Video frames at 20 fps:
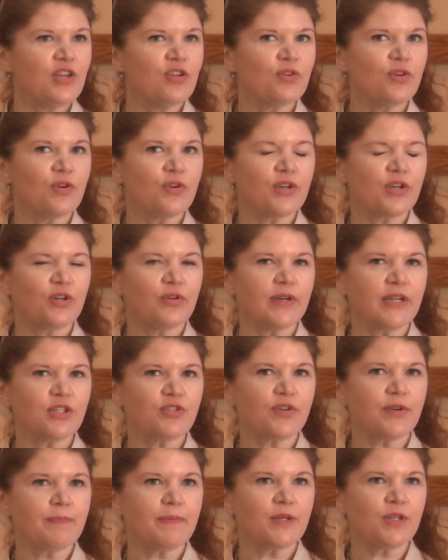you go to Kwik
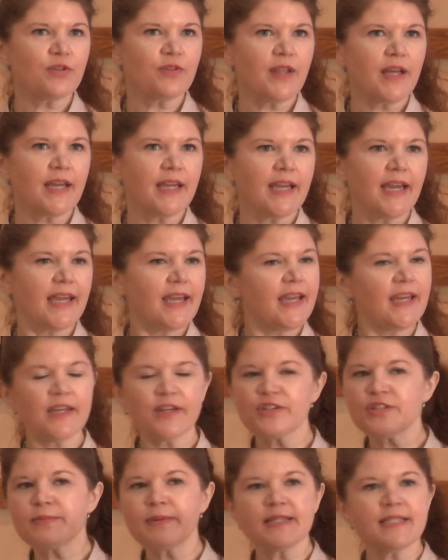Trip and you're like, hey,
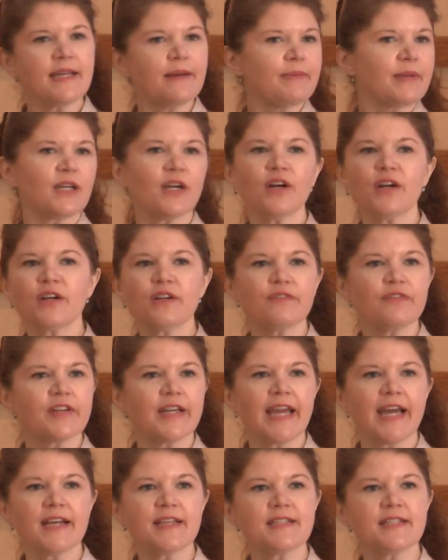here's my debit card for
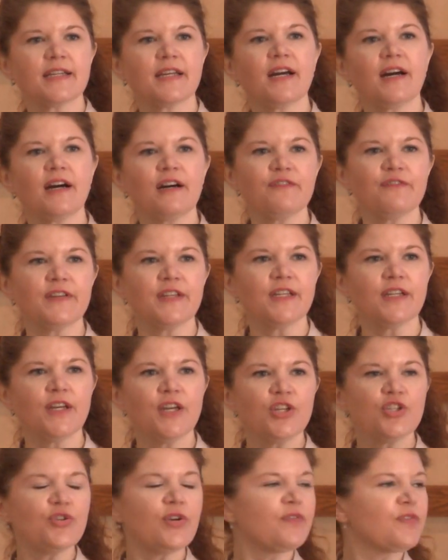gas and coffee.
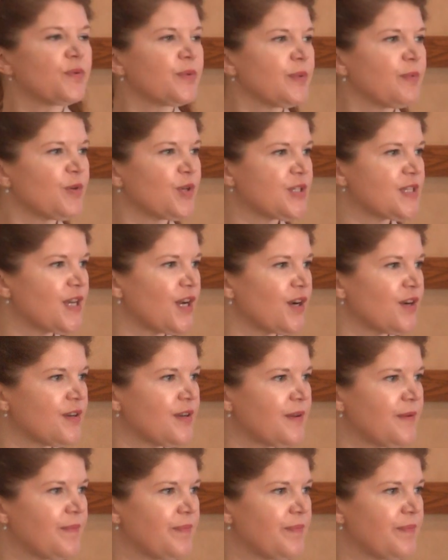Do you have a rewards card?